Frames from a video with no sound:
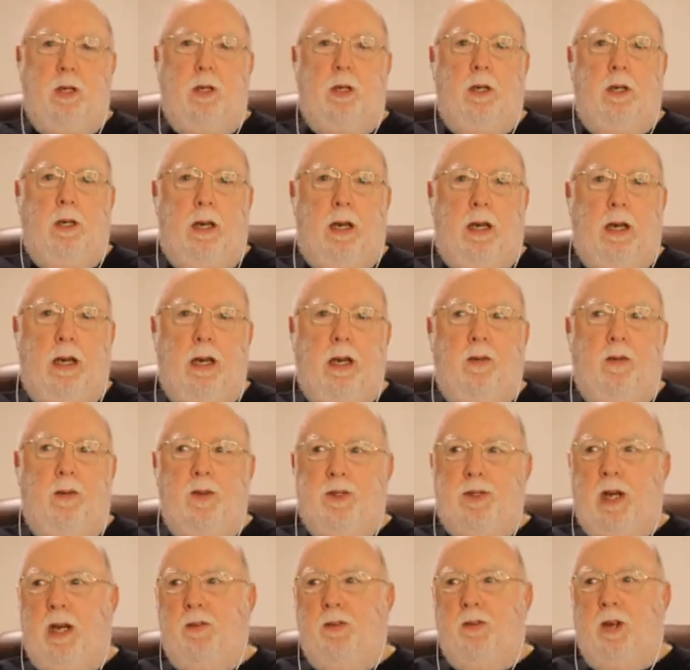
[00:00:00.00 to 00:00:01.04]
uh, in the
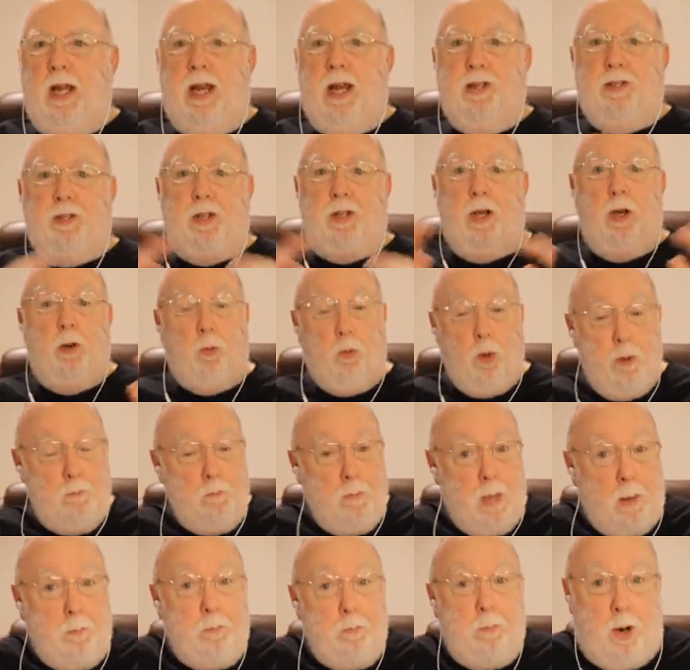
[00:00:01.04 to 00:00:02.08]
state of Alaska.
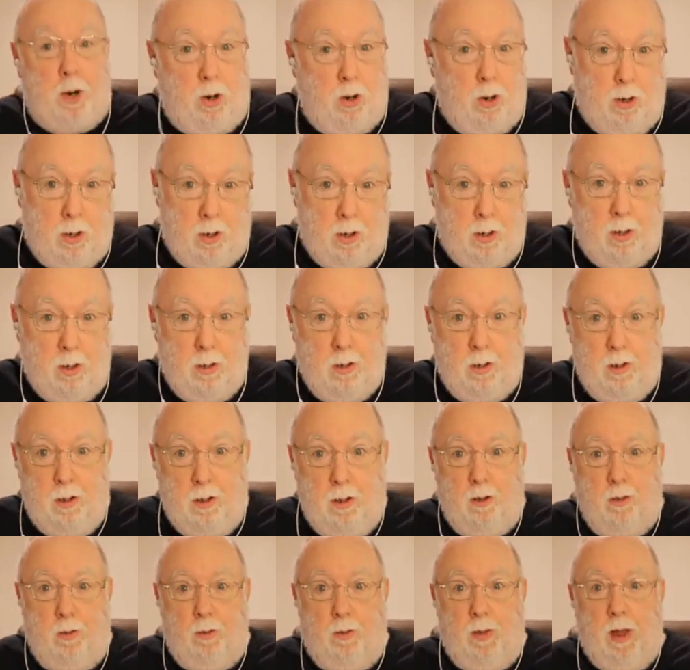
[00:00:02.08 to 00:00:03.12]
Remember
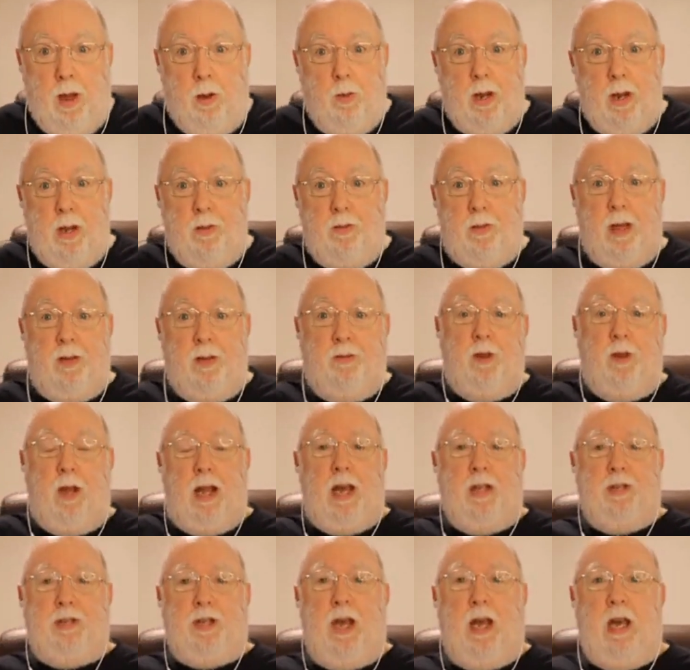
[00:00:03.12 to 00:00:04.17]
that we that
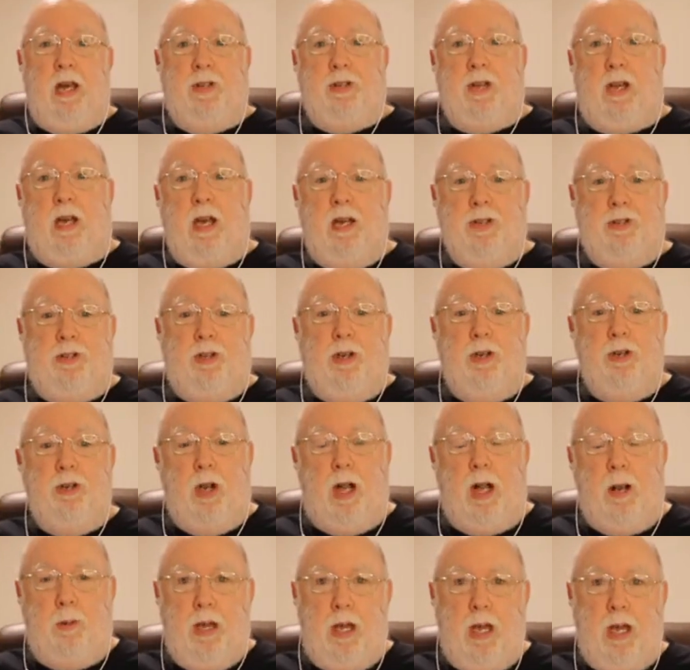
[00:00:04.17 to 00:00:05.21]
Alaska has a
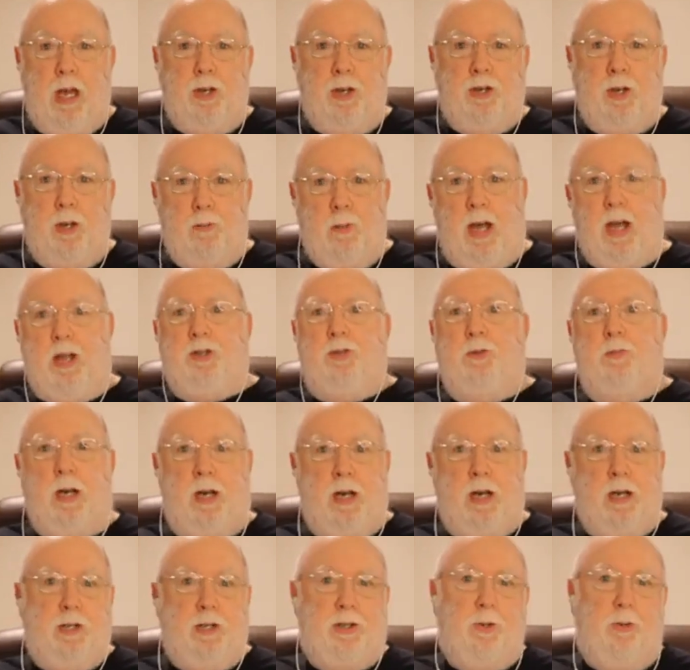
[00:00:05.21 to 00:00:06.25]
constitutional obligation to
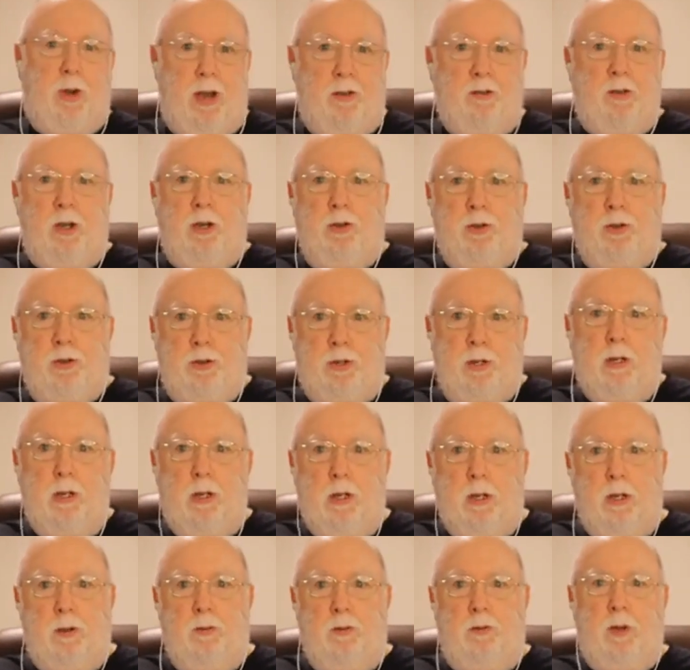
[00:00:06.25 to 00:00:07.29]
maximize the revenues
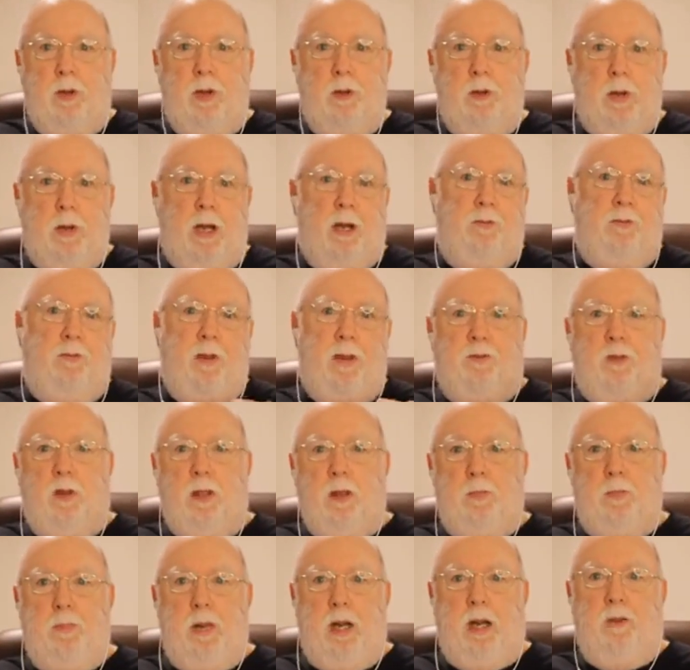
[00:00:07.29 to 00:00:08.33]
for the benefit for
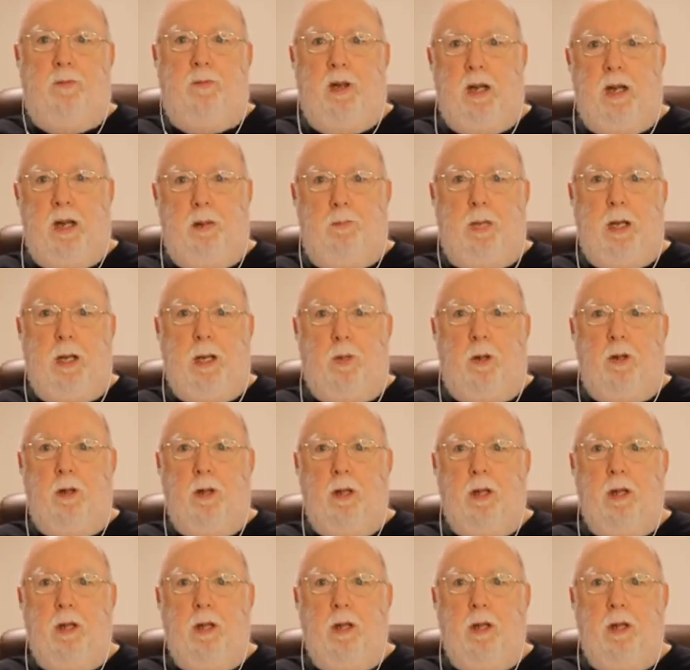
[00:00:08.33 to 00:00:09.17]
the benefit of the people.